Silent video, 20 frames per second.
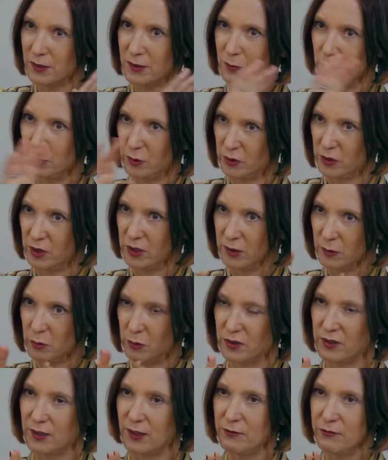what you did
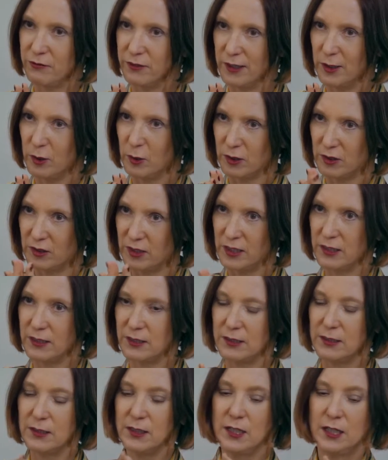with Rafael
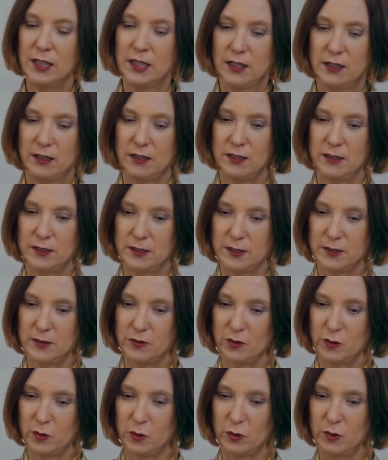Ortega.
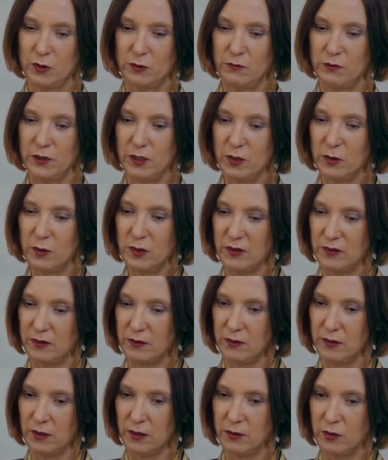So the video
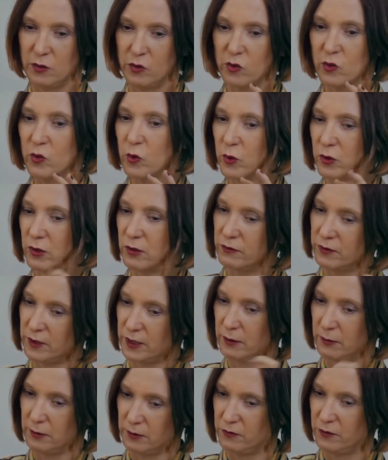is understood,
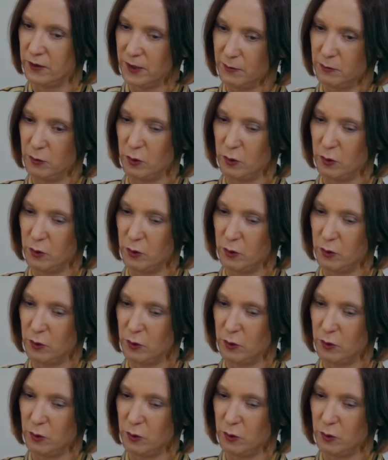if I'm